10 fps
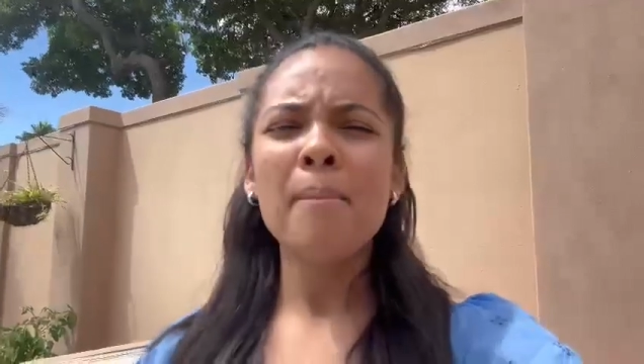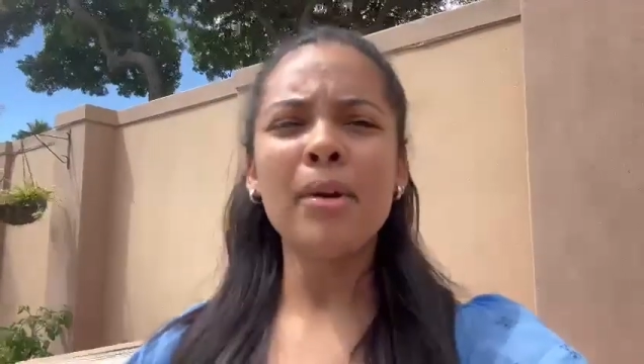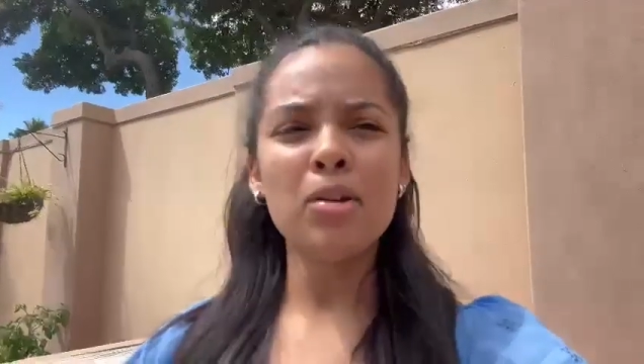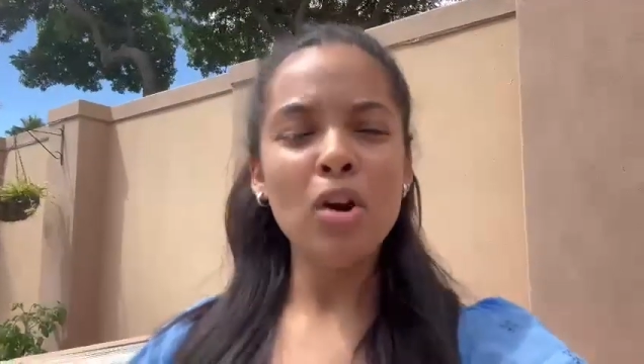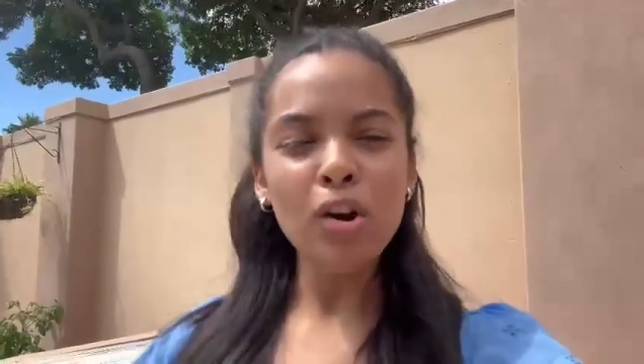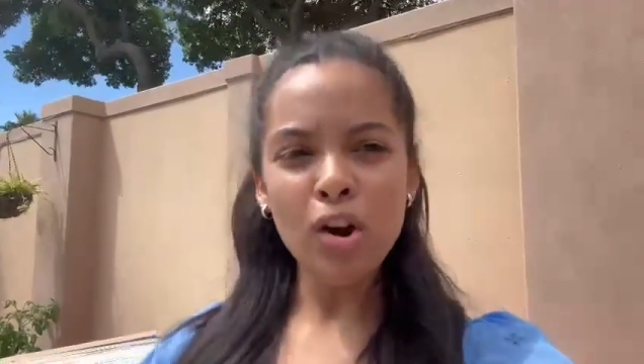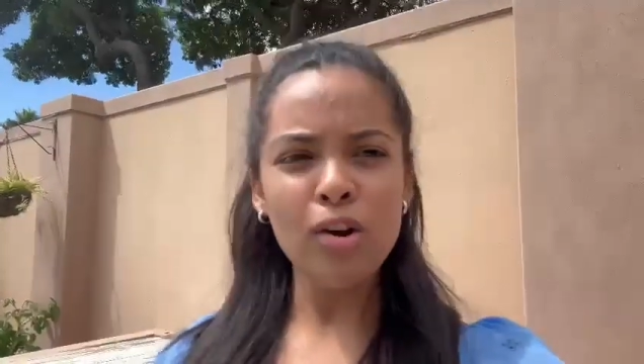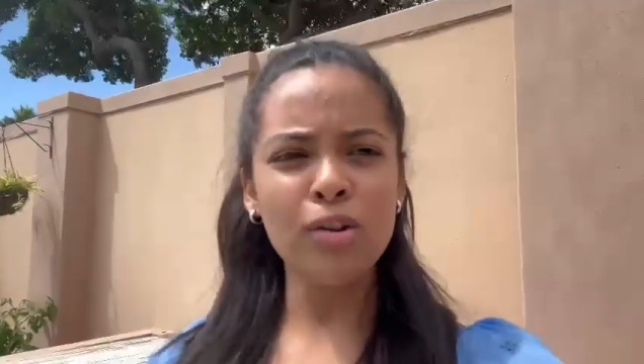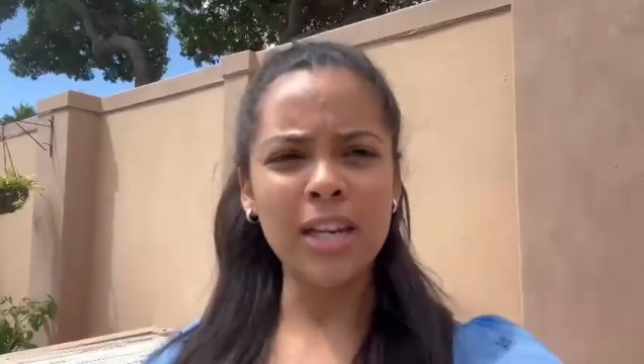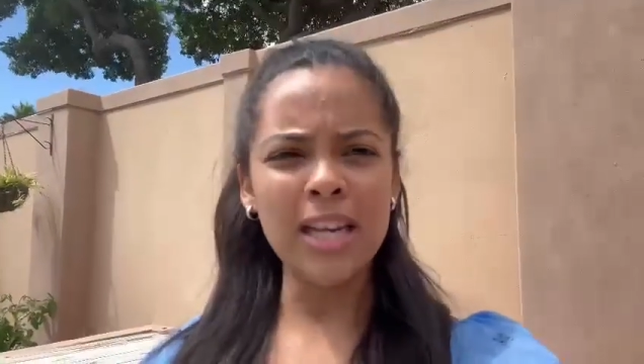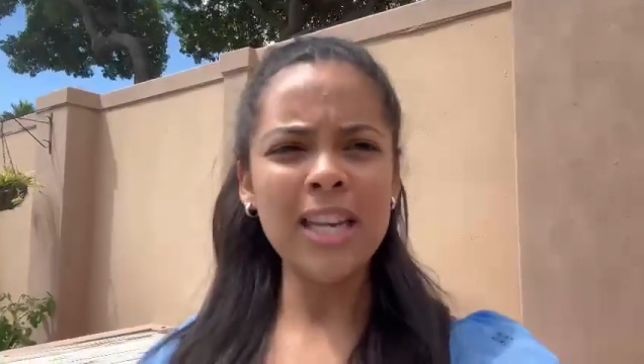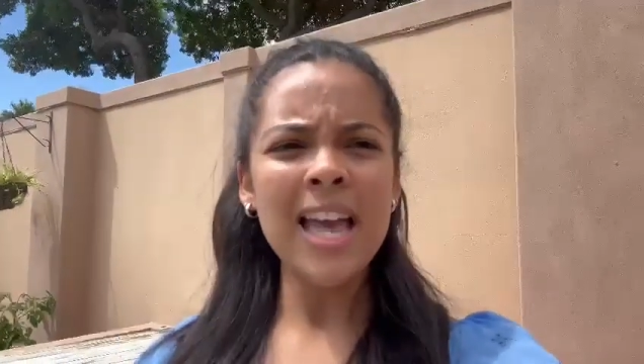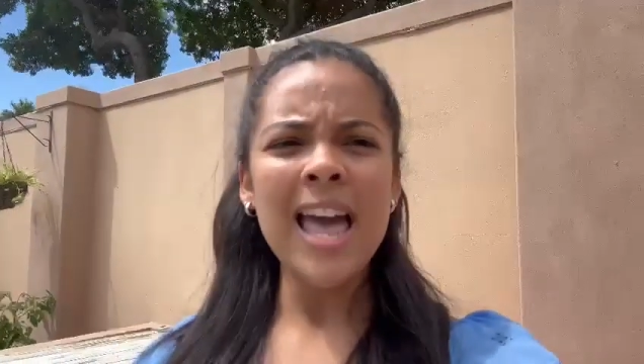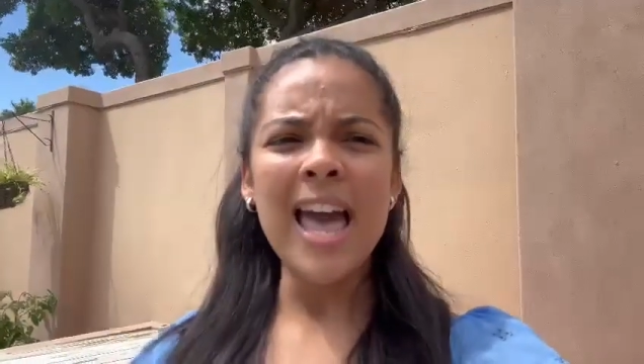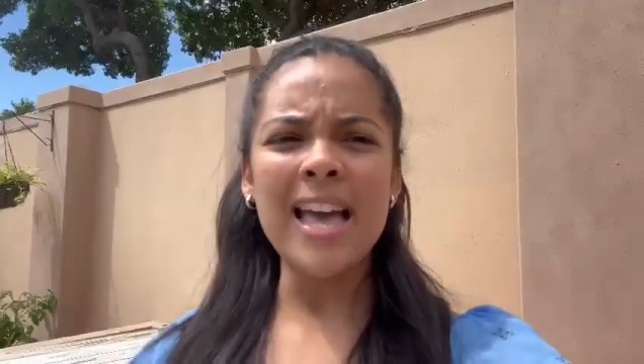But not only
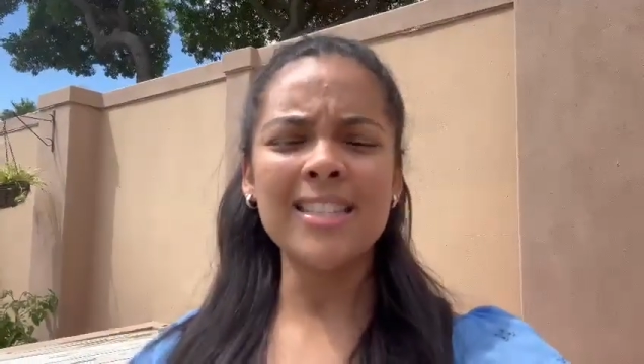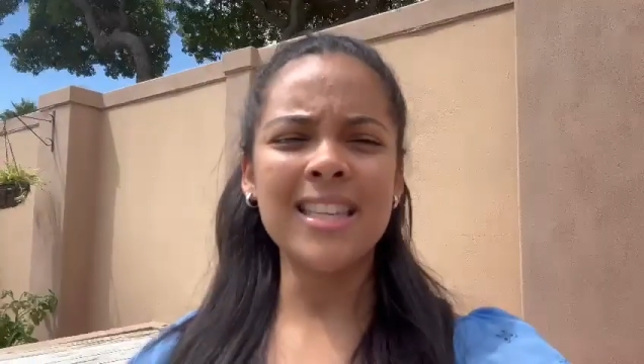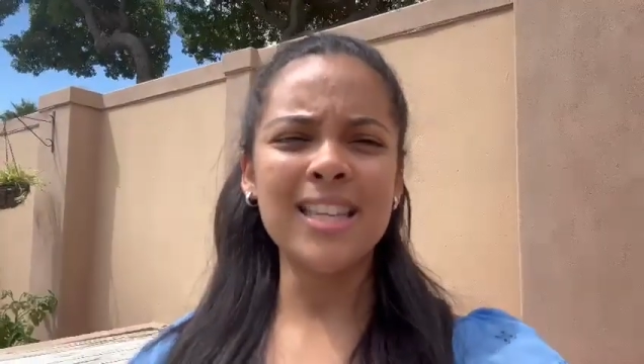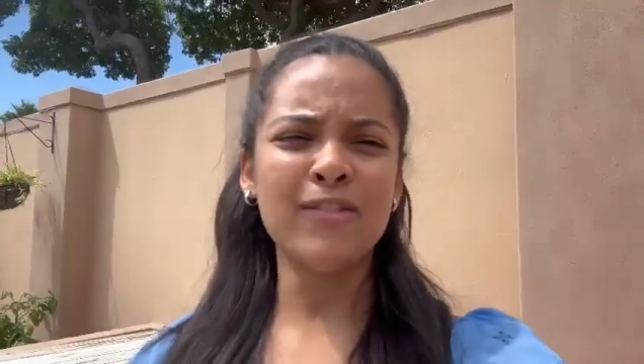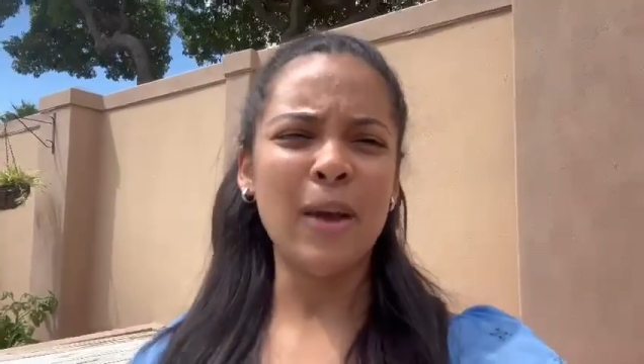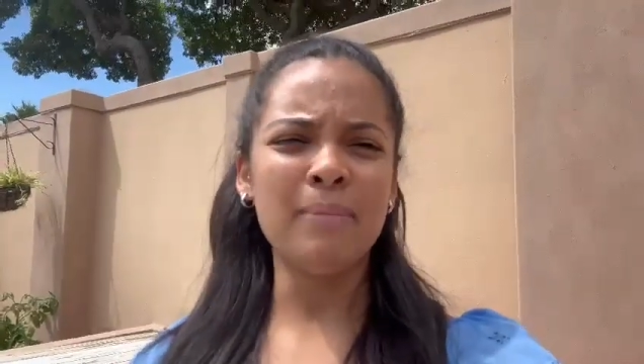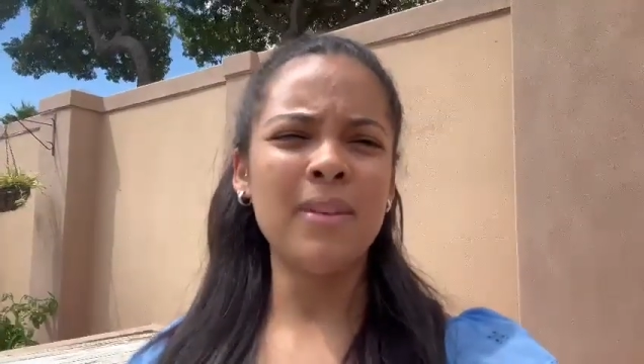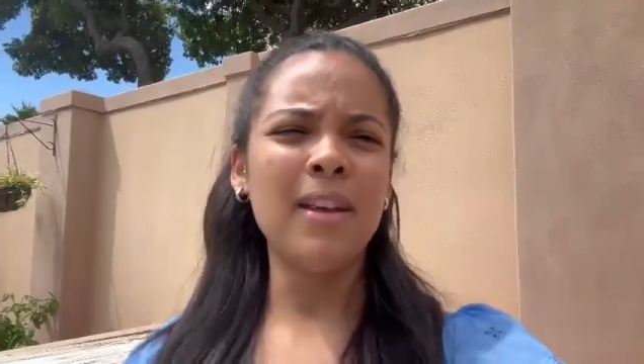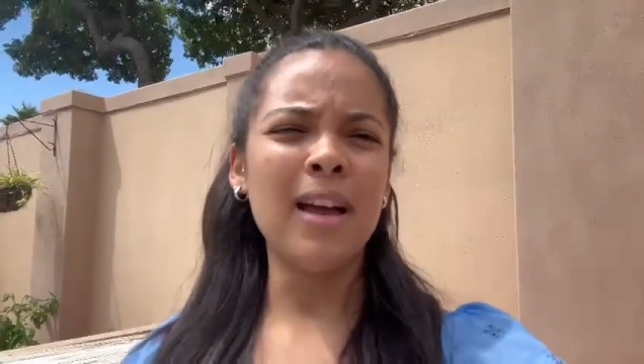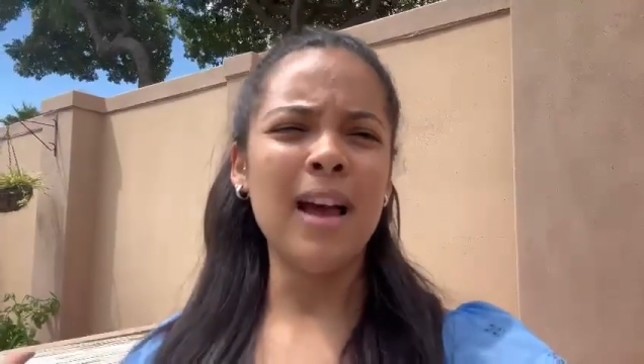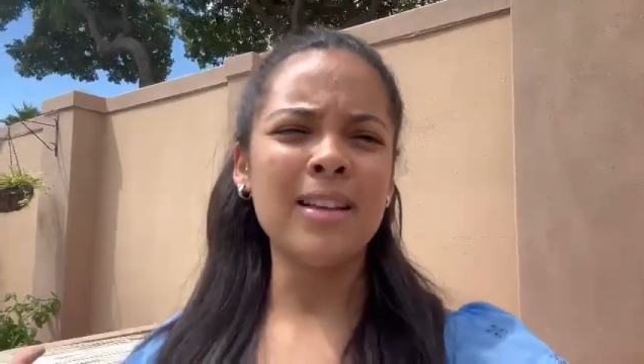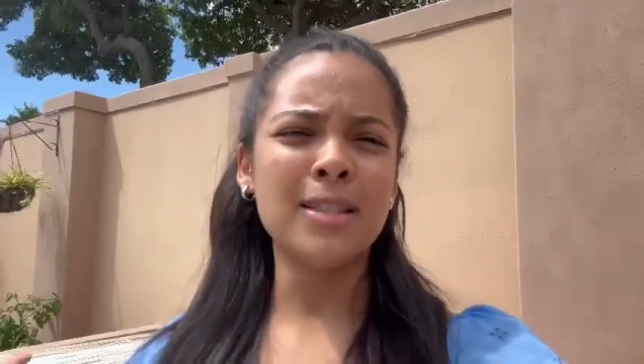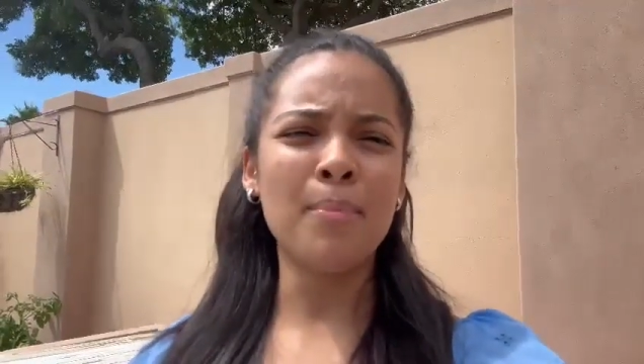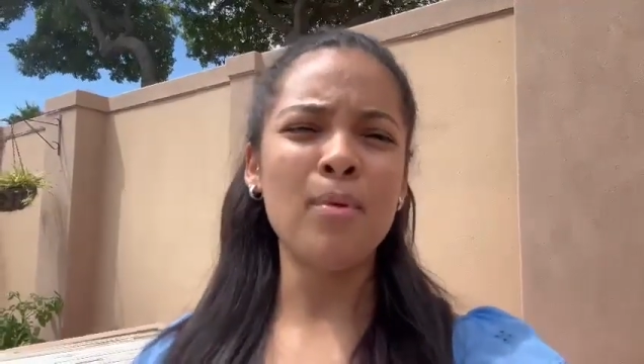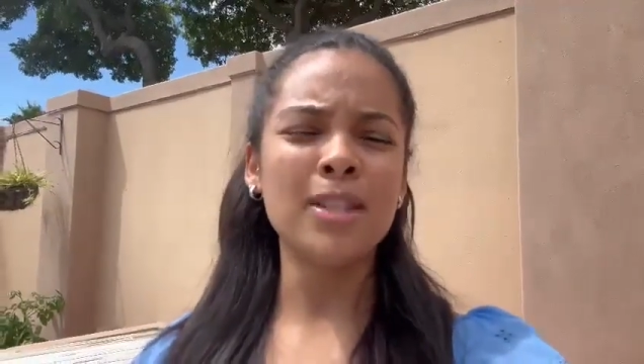has ISVEP
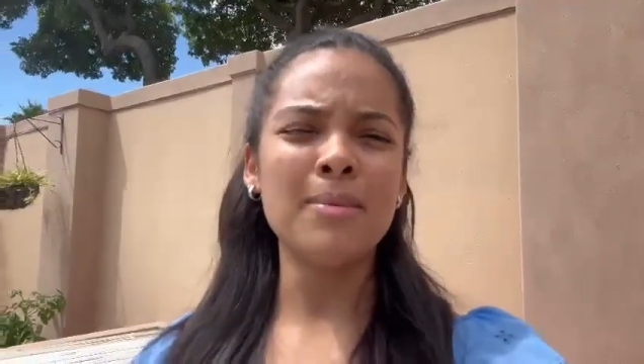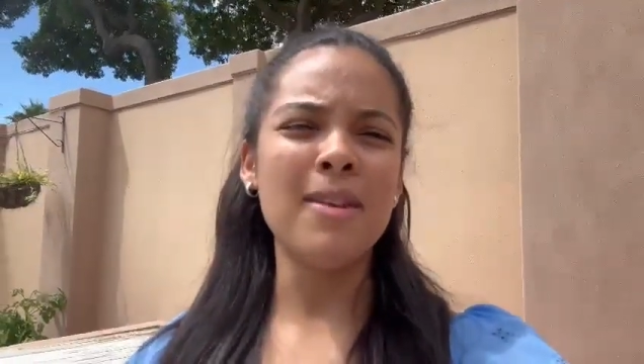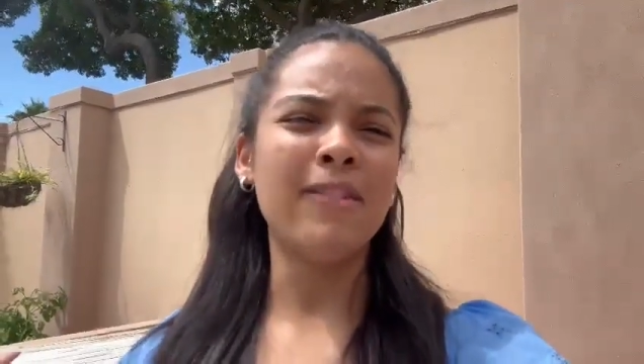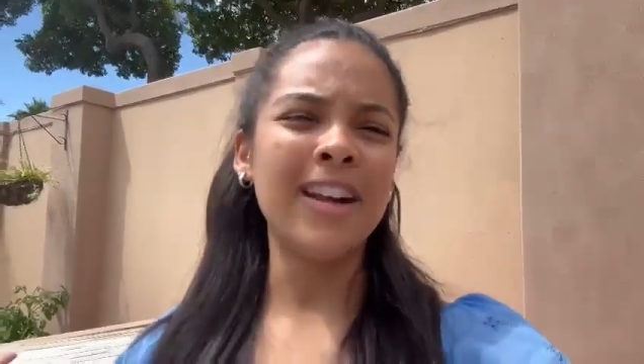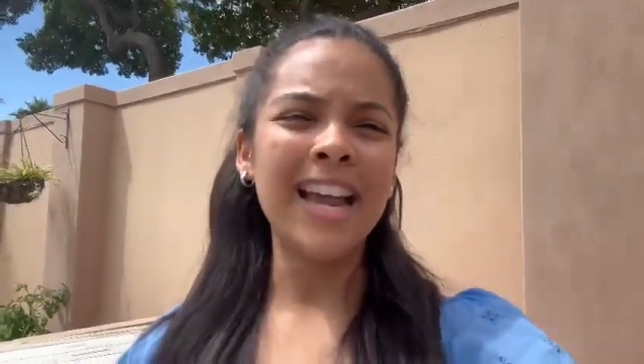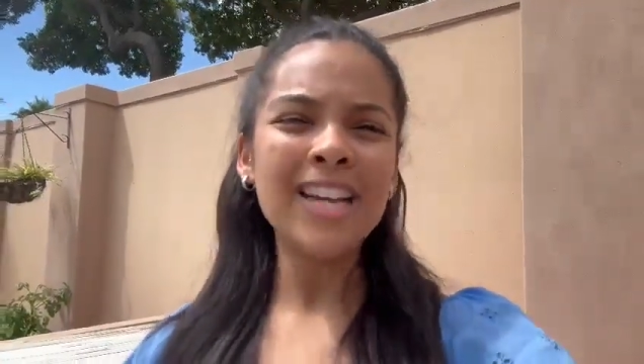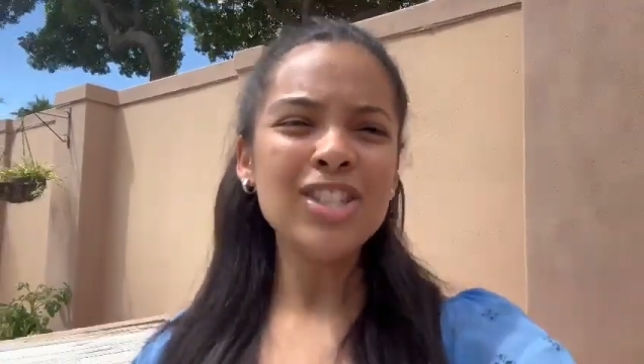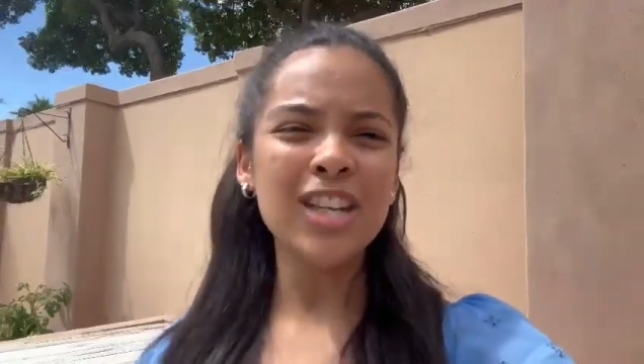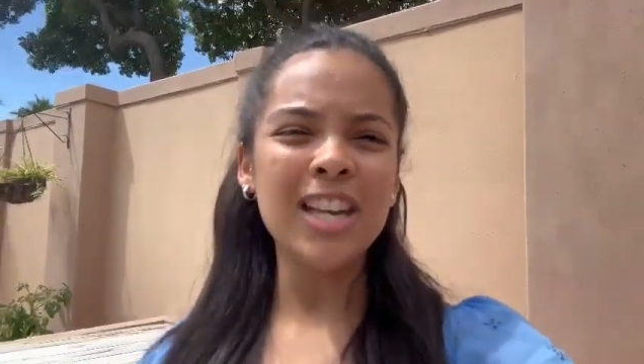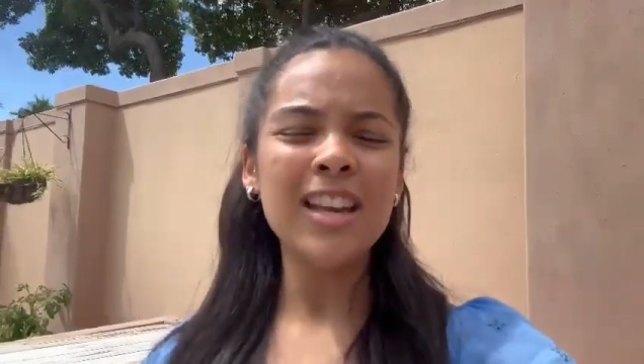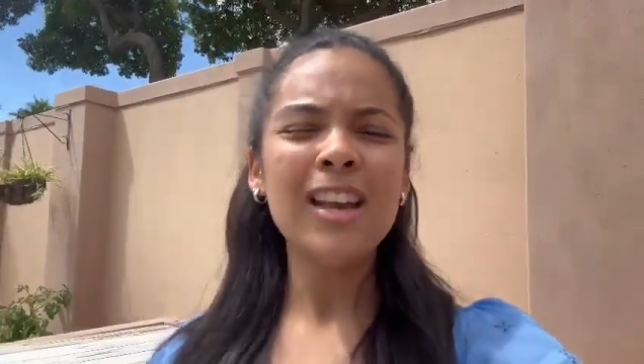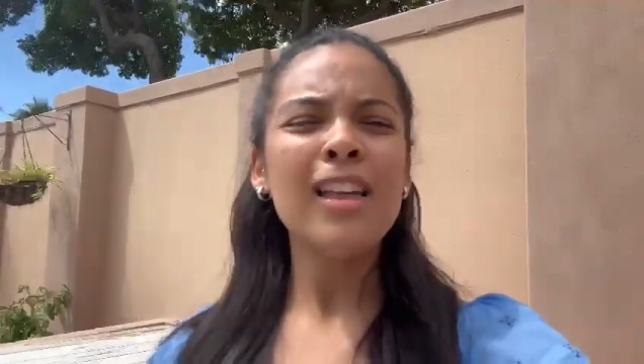supported me financially,